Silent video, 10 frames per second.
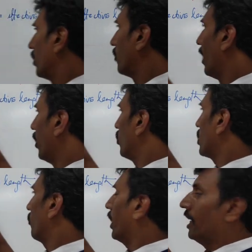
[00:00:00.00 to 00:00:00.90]
the values
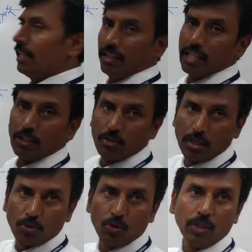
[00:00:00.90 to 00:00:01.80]
of LE that you
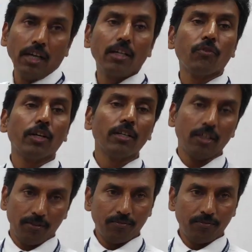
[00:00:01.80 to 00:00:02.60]
substitute are different.